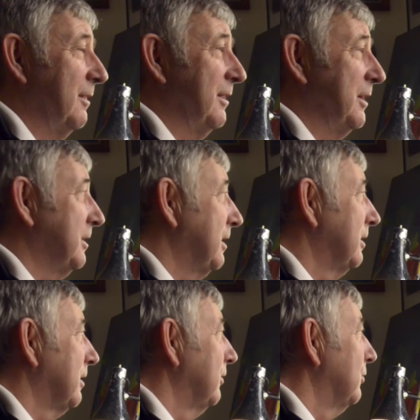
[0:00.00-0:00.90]
These
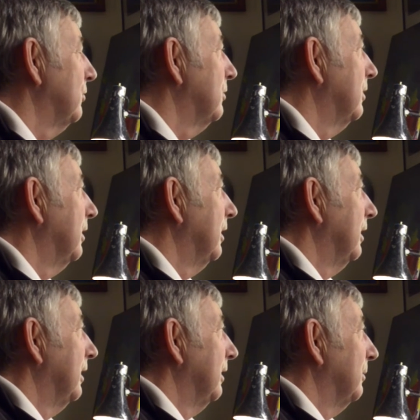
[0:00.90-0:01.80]
days I know
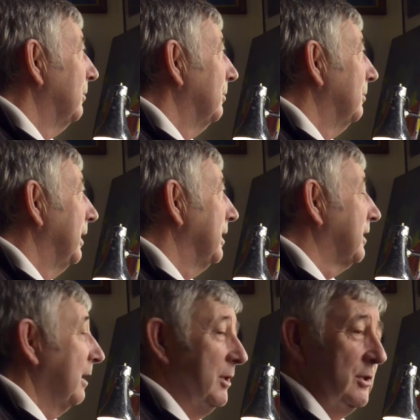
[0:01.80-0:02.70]
when it's
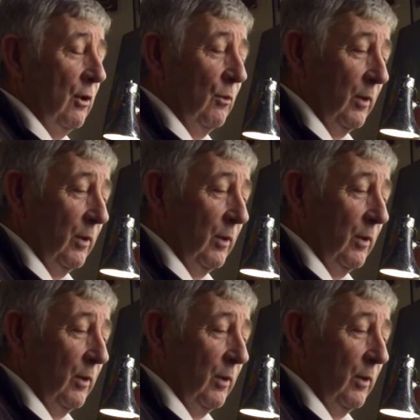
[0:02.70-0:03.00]
time to stop,